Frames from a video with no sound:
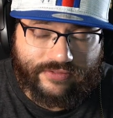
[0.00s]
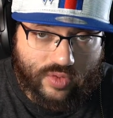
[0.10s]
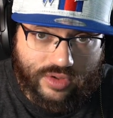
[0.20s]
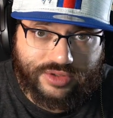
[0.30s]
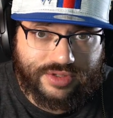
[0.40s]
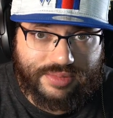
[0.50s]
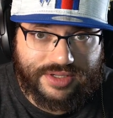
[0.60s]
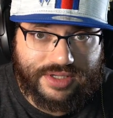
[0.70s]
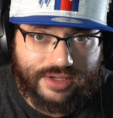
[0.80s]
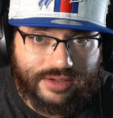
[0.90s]
Forge was
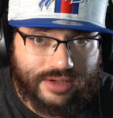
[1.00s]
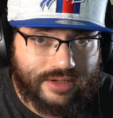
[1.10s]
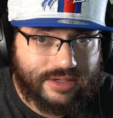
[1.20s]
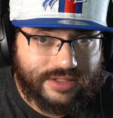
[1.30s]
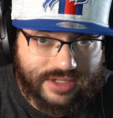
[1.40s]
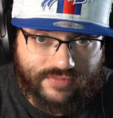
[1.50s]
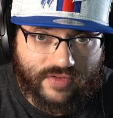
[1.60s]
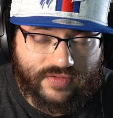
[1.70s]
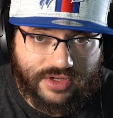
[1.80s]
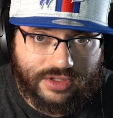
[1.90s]
missing,
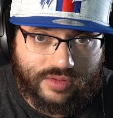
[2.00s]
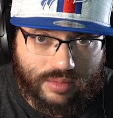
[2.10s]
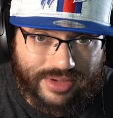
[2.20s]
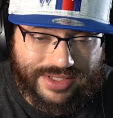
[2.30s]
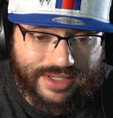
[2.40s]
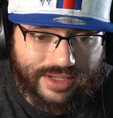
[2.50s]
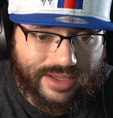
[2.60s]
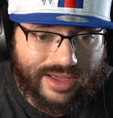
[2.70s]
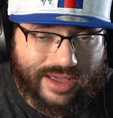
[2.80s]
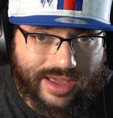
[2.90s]
several features were
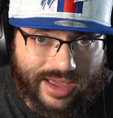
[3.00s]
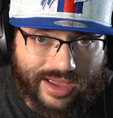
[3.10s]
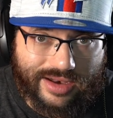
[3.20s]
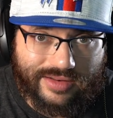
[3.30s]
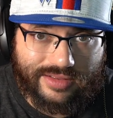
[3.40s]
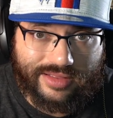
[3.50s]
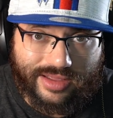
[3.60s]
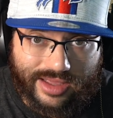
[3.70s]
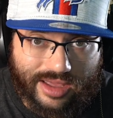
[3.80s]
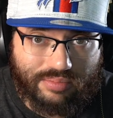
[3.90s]
missing, and
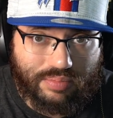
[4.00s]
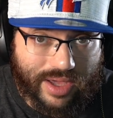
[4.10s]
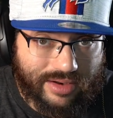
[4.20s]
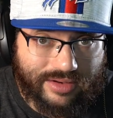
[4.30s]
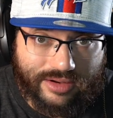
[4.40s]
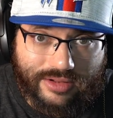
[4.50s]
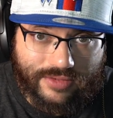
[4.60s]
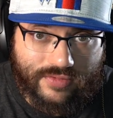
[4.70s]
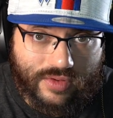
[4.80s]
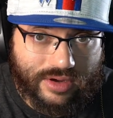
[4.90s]
the game paid
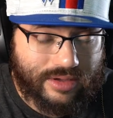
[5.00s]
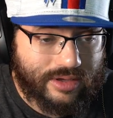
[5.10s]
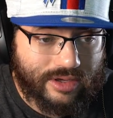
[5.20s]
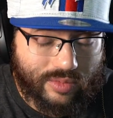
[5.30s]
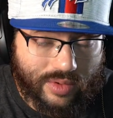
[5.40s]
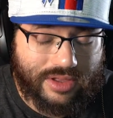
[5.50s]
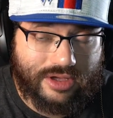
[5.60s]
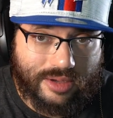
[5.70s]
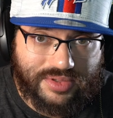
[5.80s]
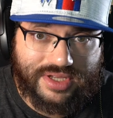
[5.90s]
dearly for it. It
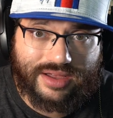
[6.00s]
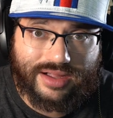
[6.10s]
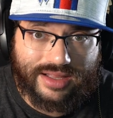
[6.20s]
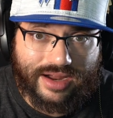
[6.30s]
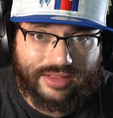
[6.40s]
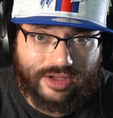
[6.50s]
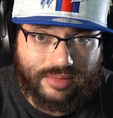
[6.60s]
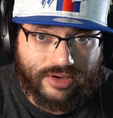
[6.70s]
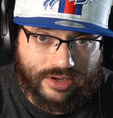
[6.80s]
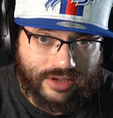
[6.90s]
really upset a lot of the
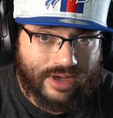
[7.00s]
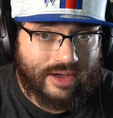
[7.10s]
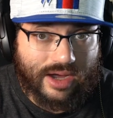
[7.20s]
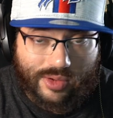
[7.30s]
community.